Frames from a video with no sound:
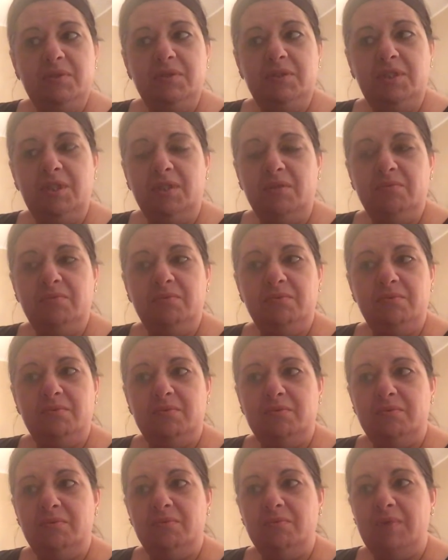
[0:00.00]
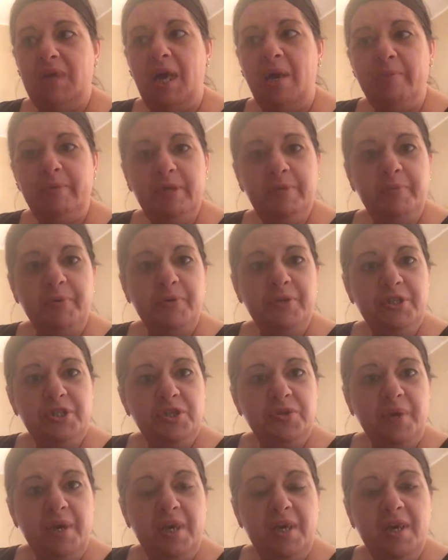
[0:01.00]
you know, how many
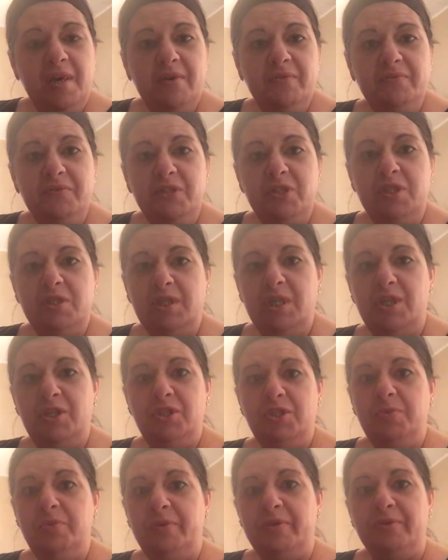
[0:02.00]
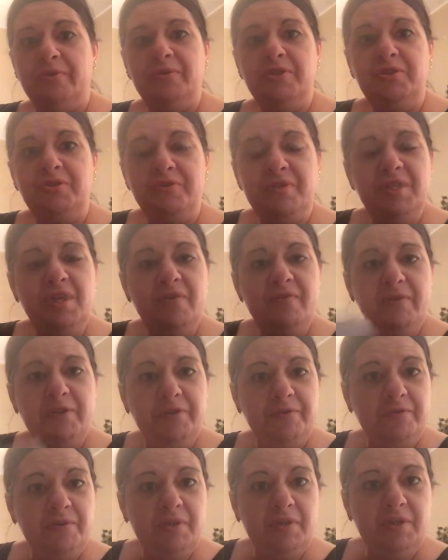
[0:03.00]
points you have. Can you earn yourself a
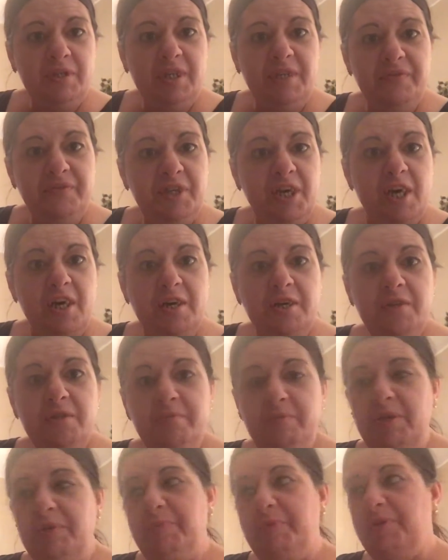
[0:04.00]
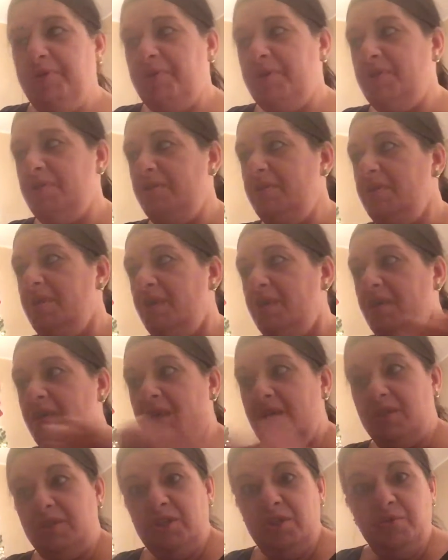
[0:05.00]
gift card? Maybe you can
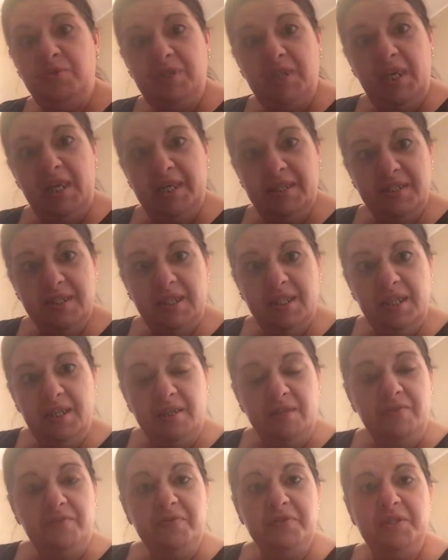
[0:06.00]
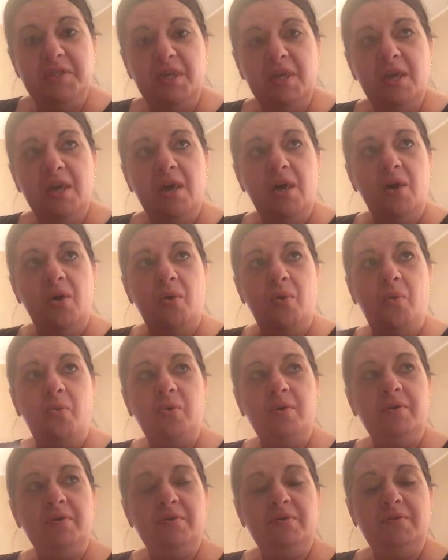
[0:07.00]
use that as a gift.
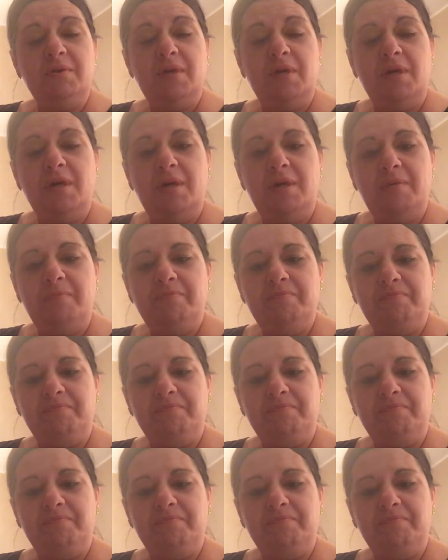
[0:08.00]
Or um,